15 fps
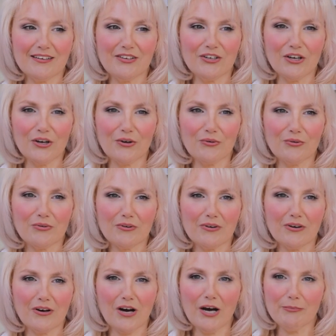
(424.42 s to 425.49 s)
You know,
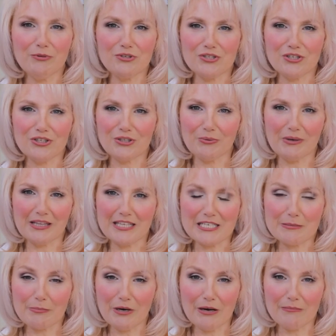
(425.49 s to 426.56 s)
I'm used to doing
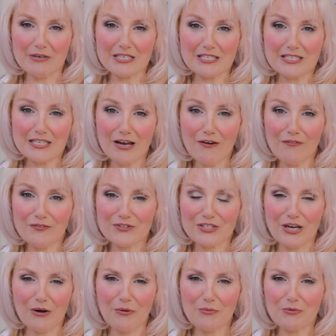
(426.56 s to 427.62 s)
this by myself,
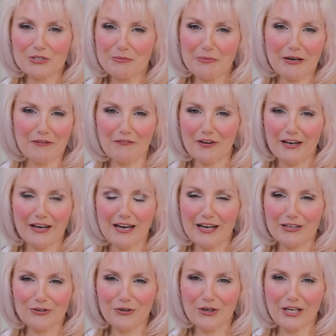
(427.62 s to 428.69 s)
so it was a bit of
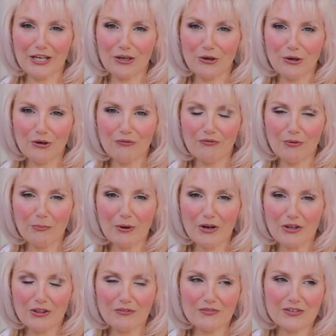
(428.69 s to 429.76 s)
a learning curve for
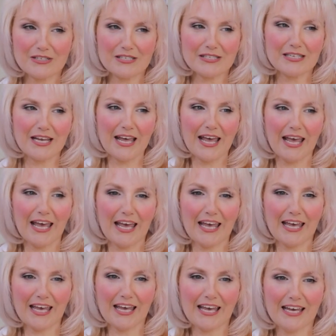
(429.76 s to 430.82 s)
both of us.
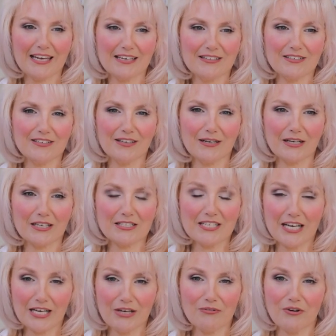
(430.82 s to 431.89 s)
And I can
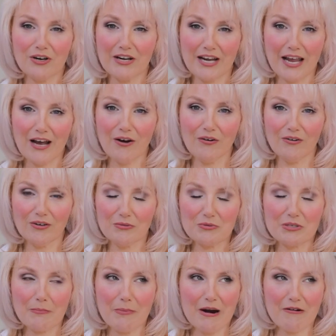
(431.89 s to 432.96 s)
tell you right now, it
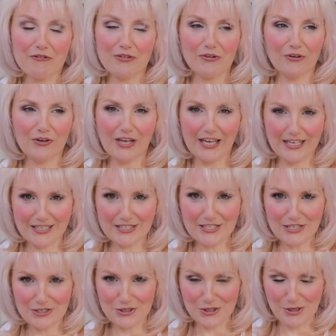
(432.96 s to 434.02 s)
was a marathon
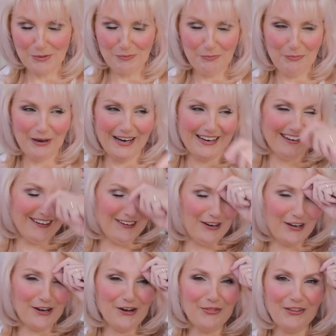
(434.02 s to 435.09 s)
editing job, but I
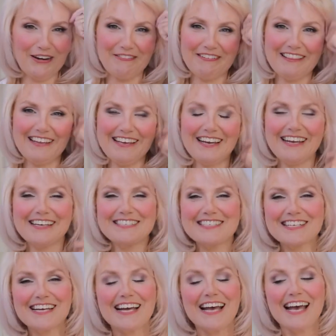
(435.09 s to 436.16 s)
got there in the
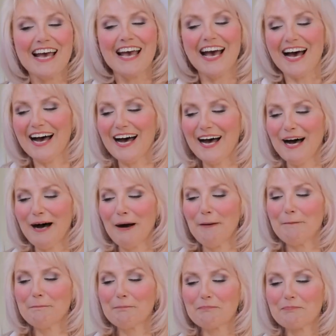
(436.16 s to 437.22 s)
end.
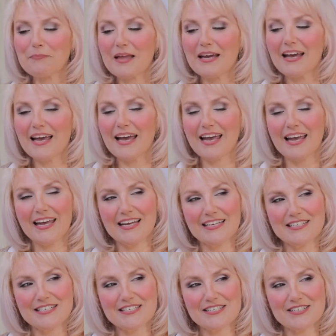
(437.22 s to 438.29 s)

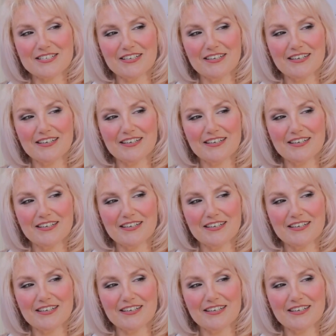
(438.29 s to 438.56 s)
And